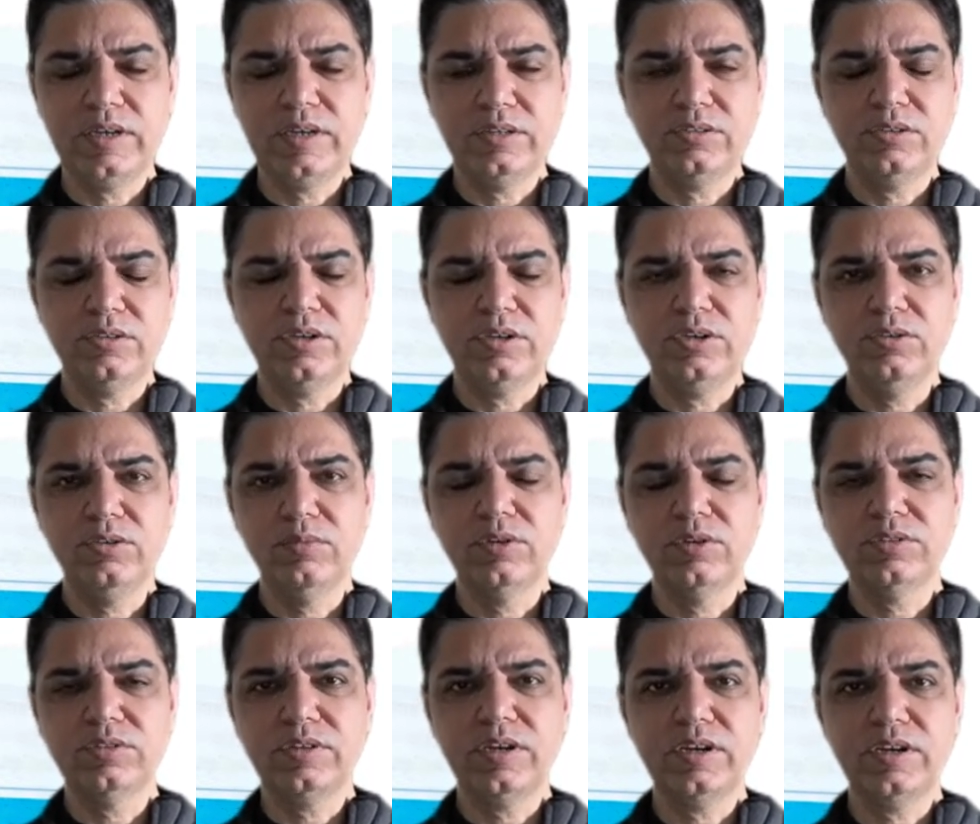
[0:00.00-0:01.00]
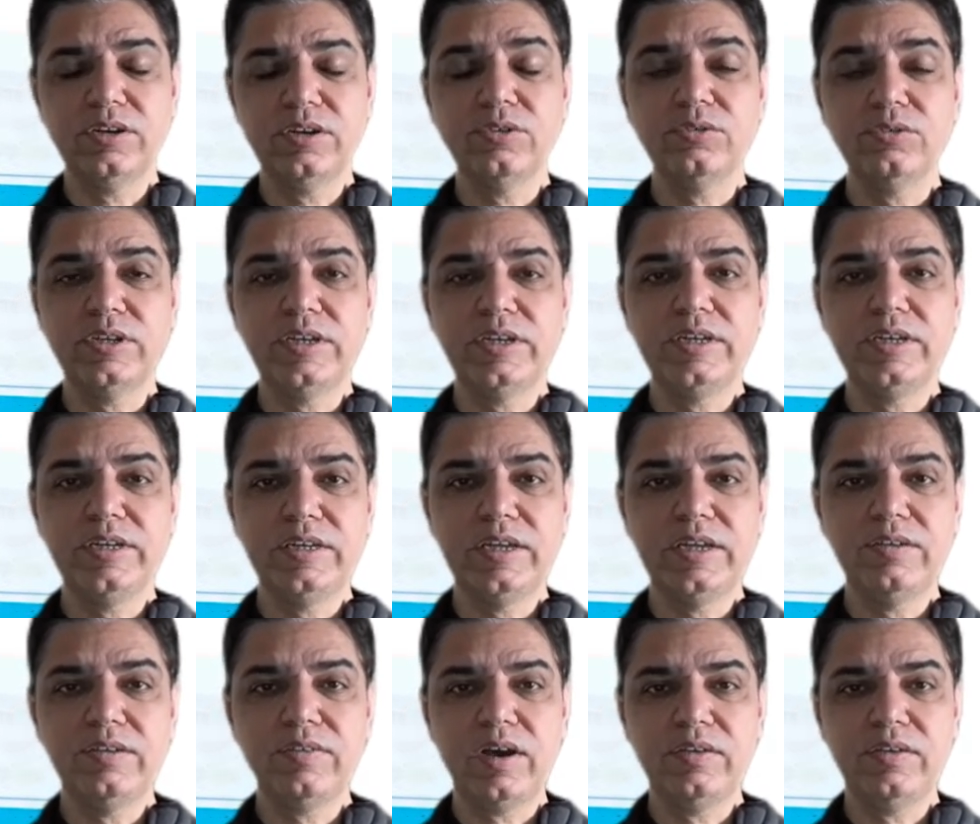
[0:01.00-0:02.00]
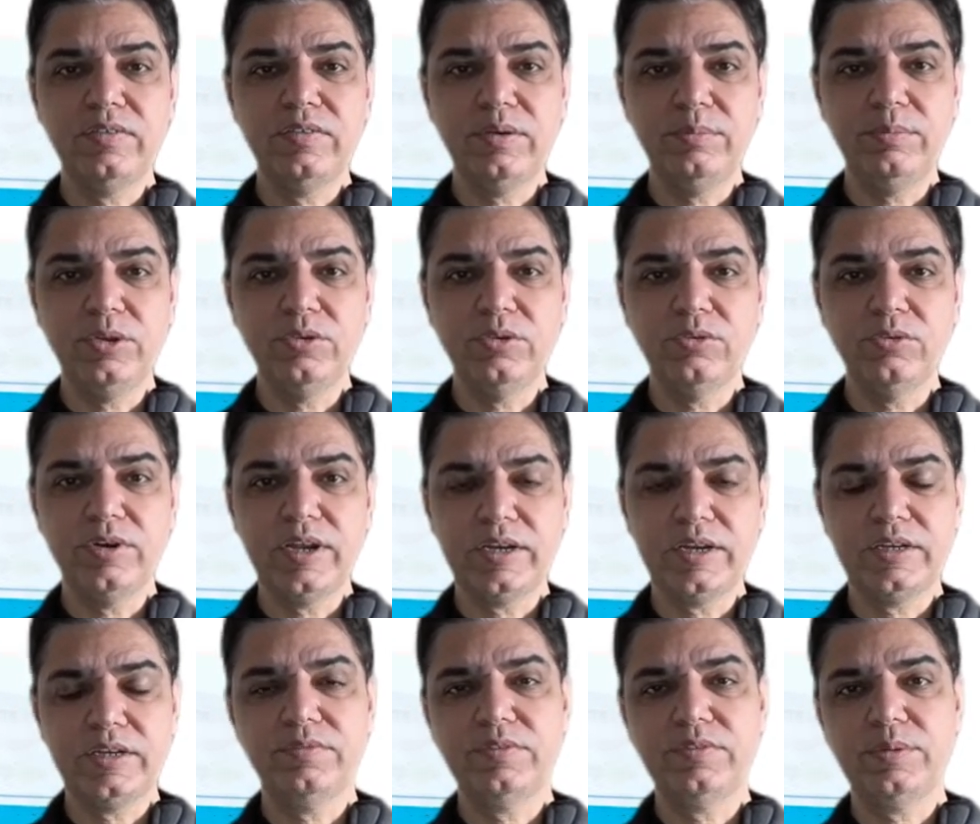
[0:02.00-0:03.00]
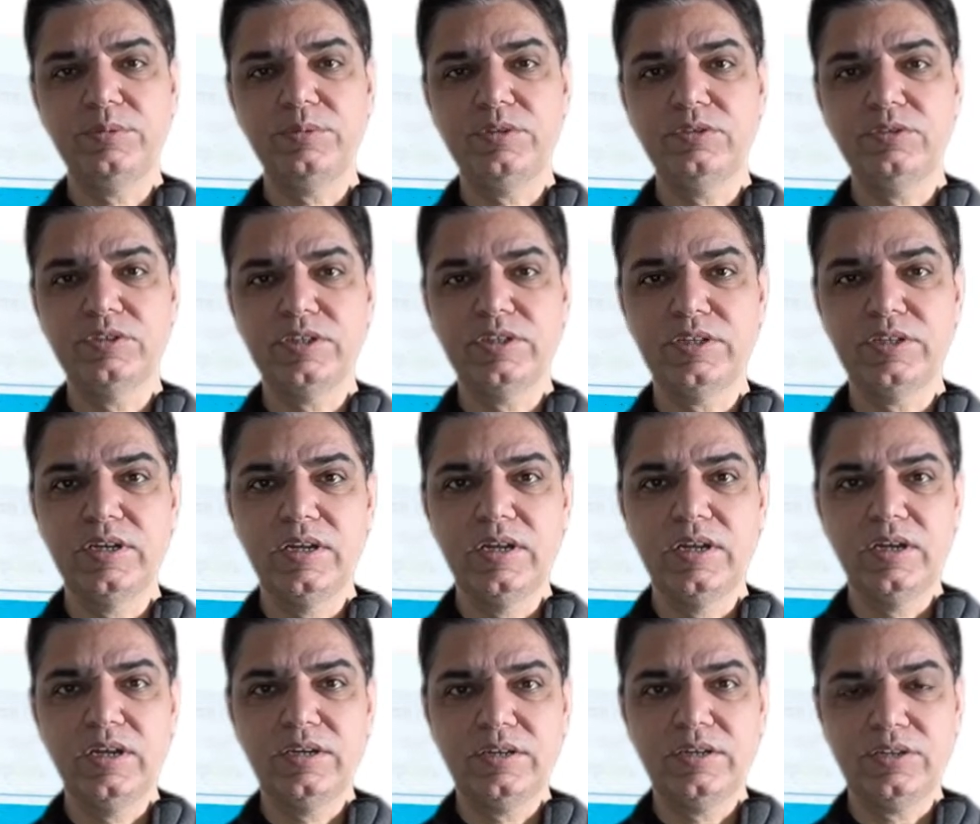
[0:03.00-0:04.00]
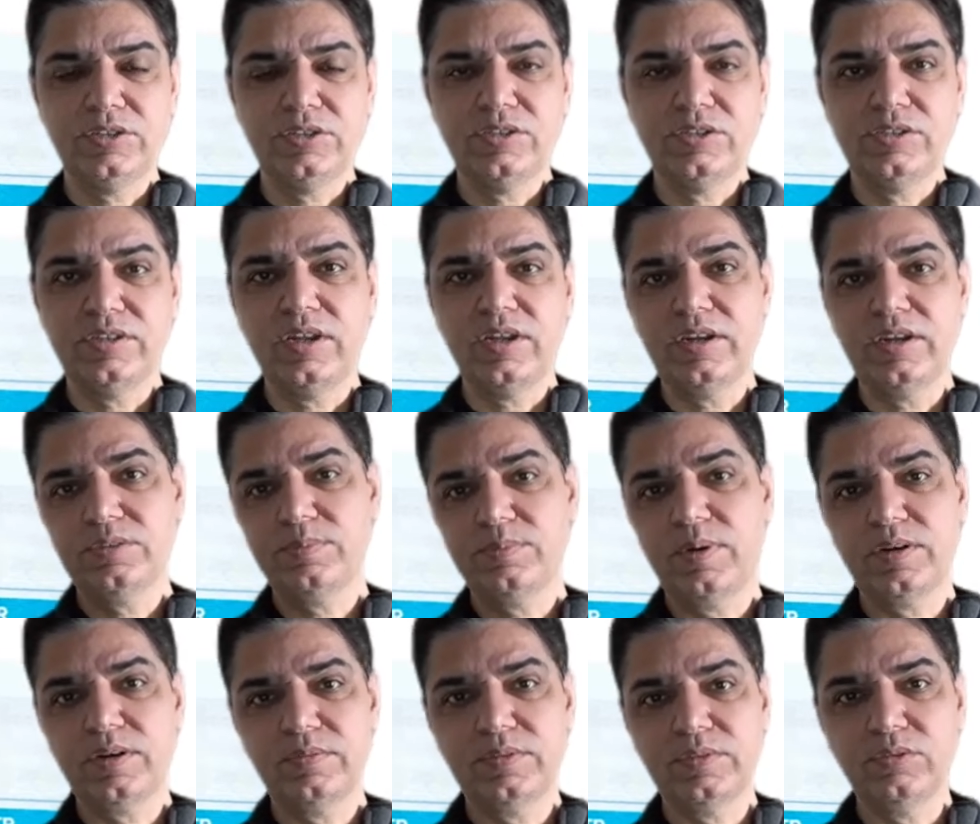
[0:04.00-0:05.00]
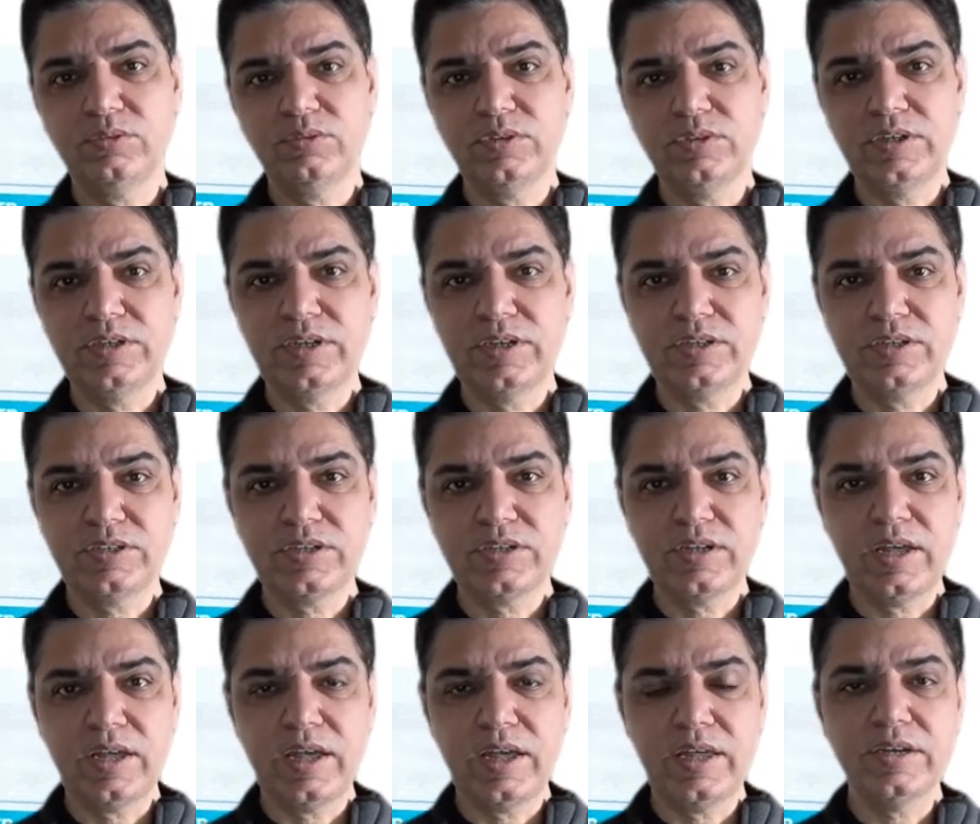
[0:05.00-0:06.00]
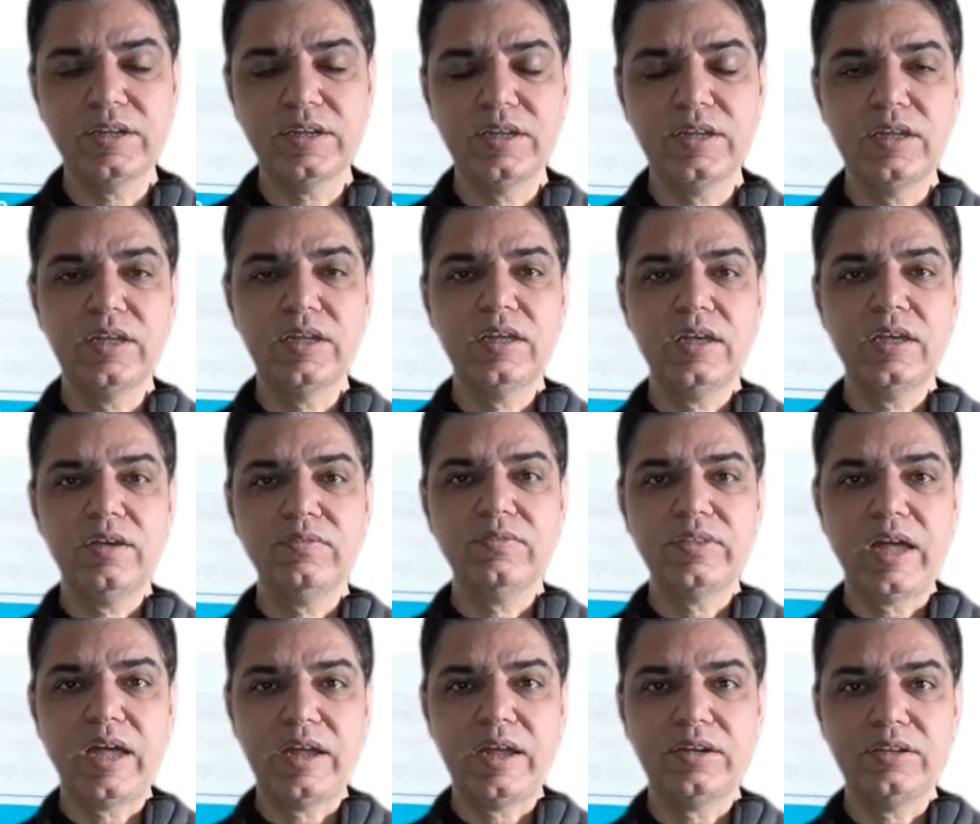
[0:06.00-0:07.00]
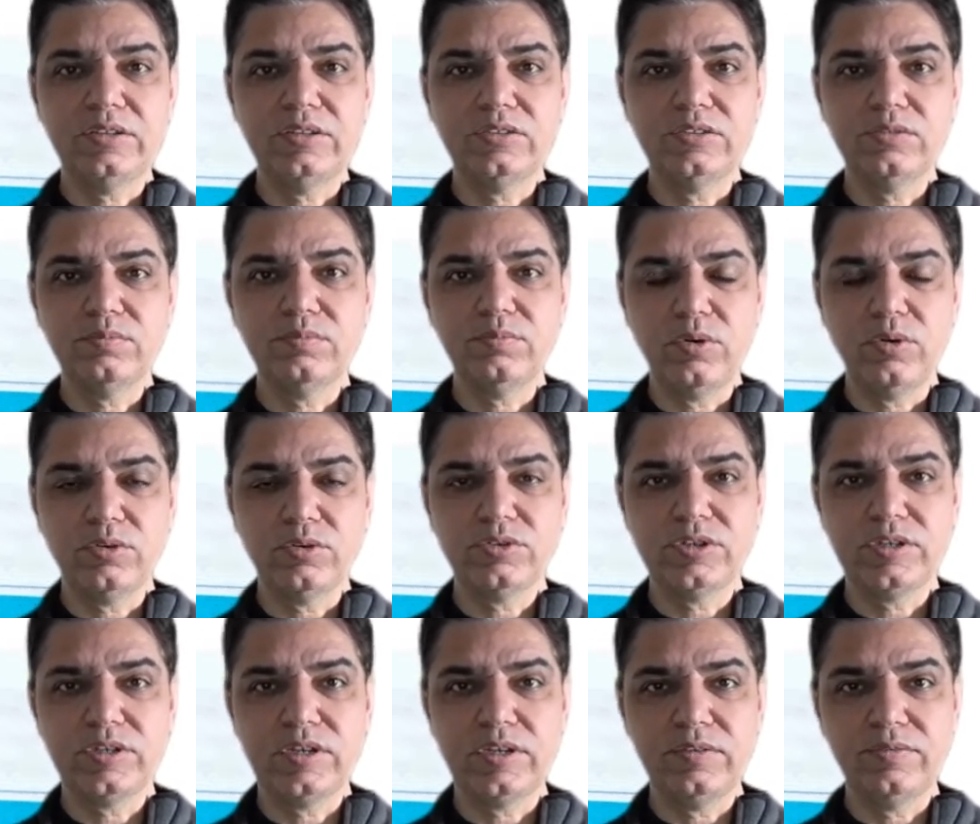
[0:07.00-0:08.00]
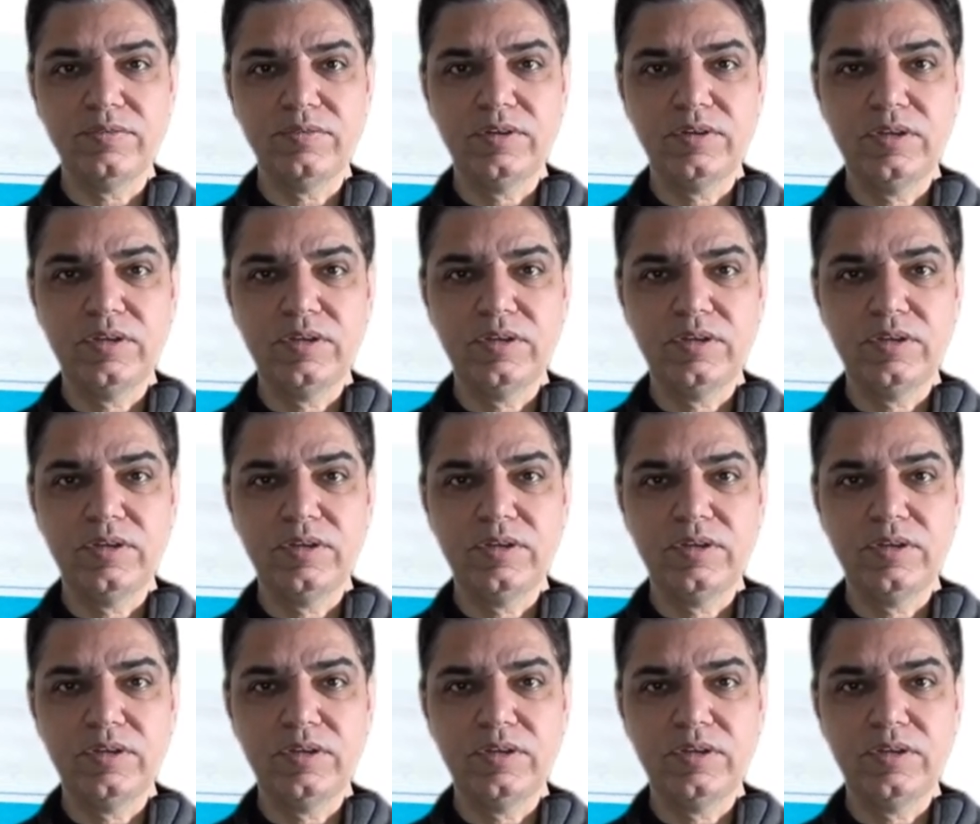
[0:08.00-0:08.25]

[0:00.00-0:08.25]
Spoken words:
So in newborn screening, routinely day 5 immunoreactive trypsinogen test is done as part of the GO3 test, and if that is positive,